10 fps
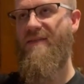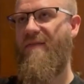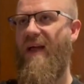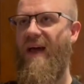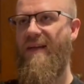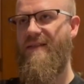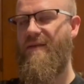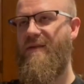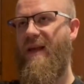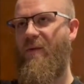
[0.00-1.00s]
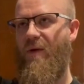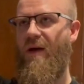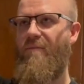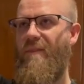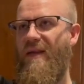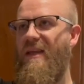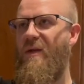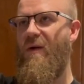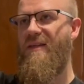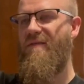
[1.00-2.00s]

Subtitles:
flags. It was like a big U.S.